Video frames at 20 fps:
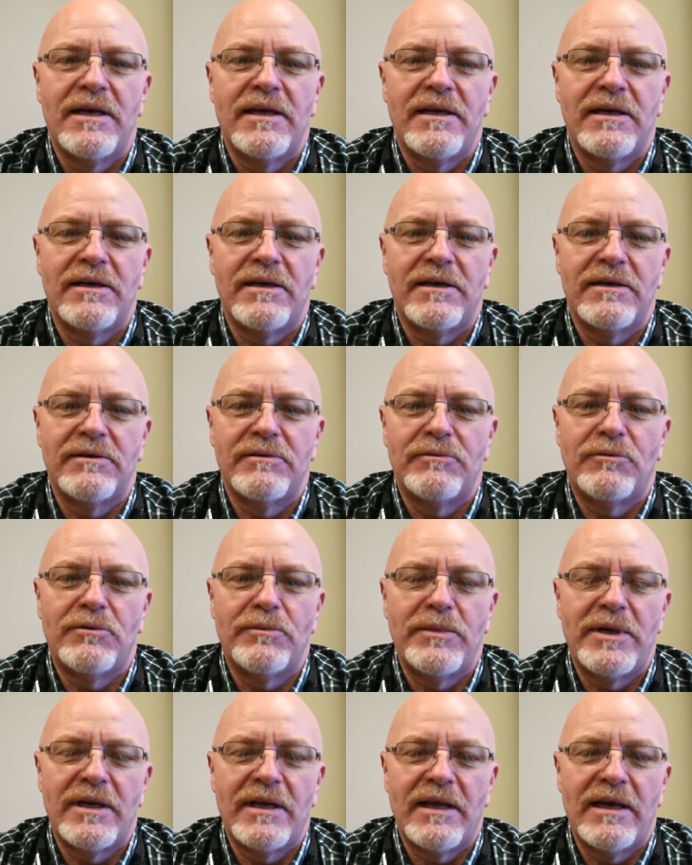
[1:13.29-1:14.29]
Won't
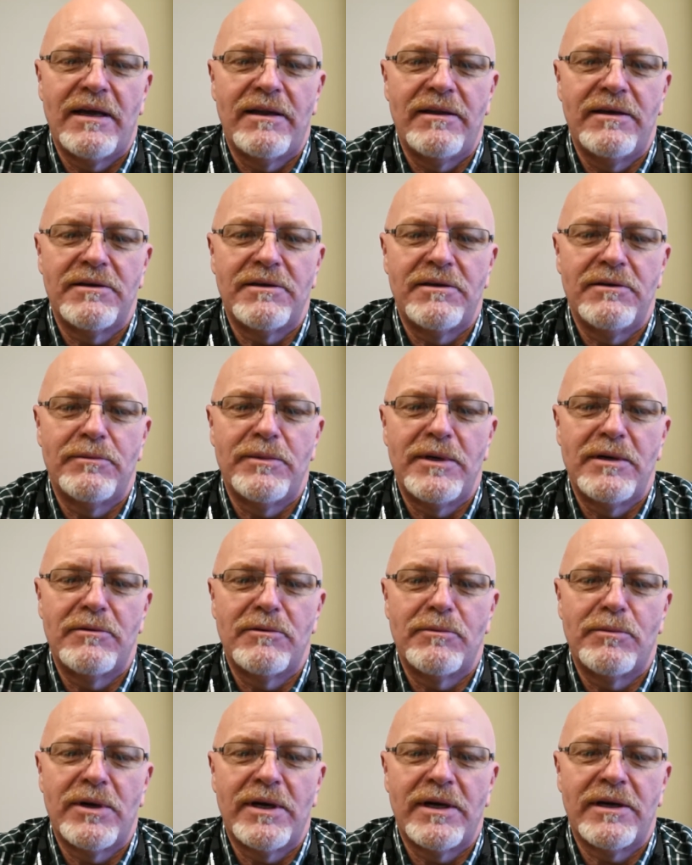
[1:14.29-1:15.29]
be allowed. They'll still be able
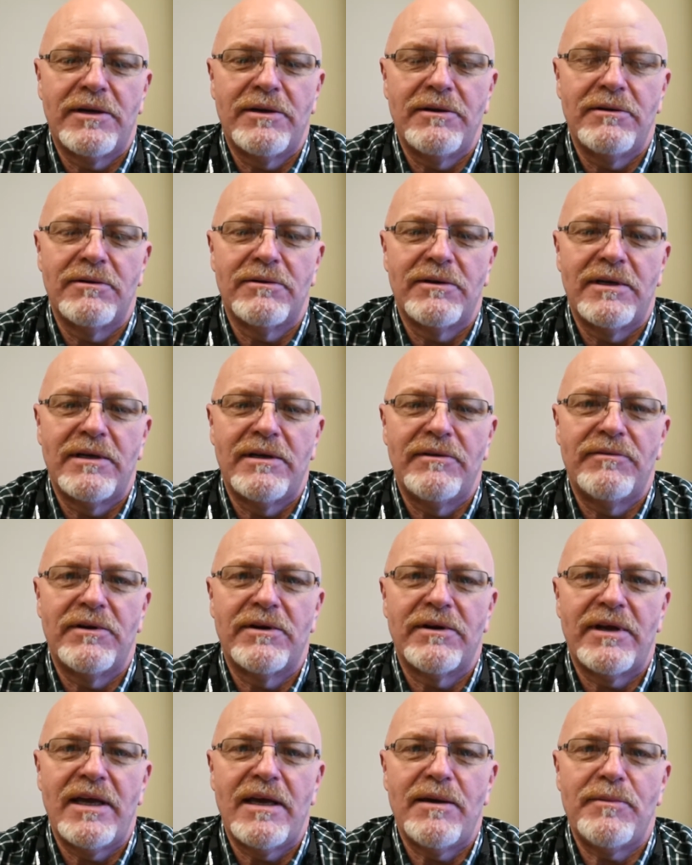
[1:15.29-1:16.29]
to bring a cooler in if
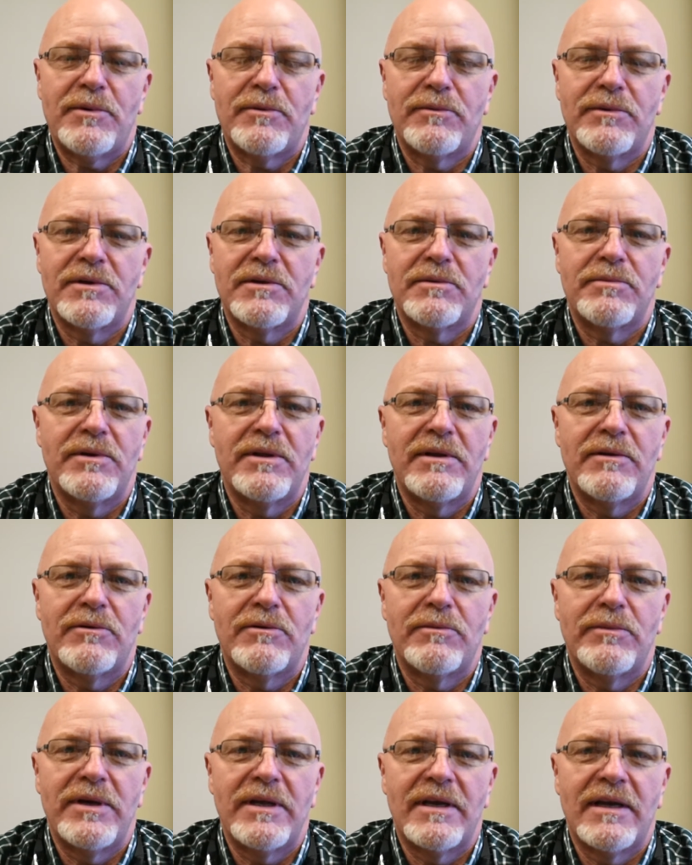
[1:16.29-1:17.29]
they're camping with us, but they
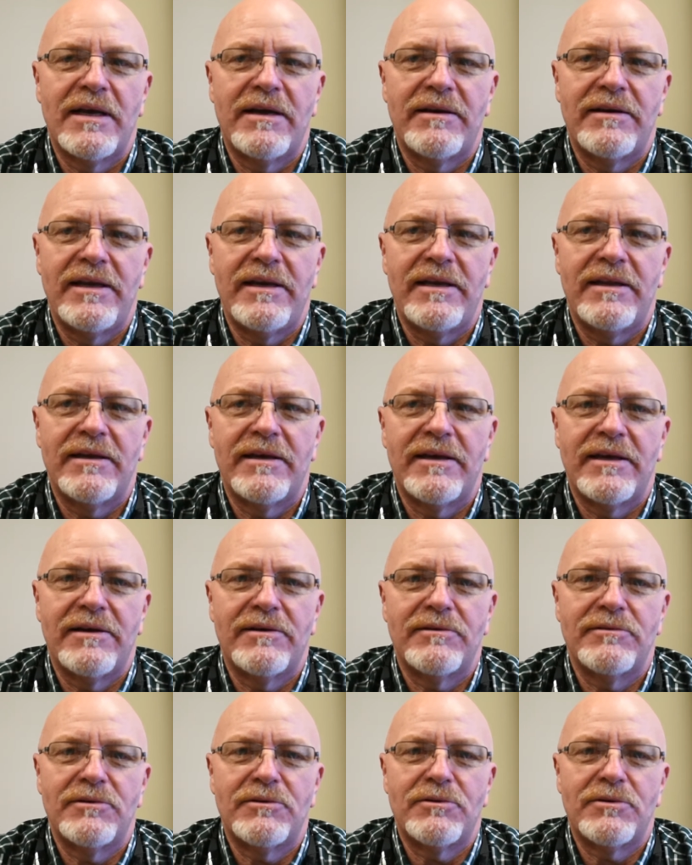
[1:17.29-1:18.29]
won't be allowed anything
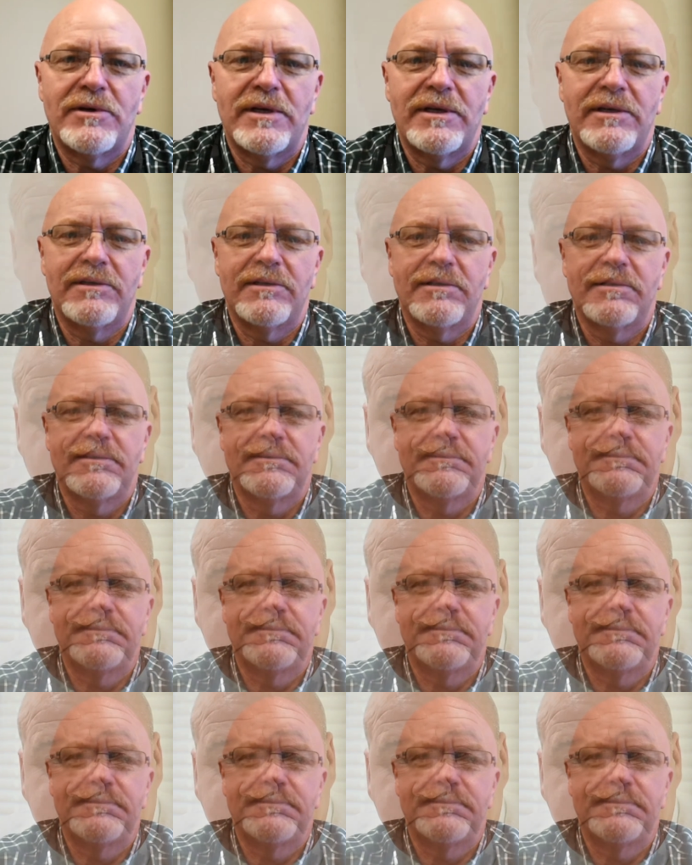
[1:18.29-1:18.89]
on the trail.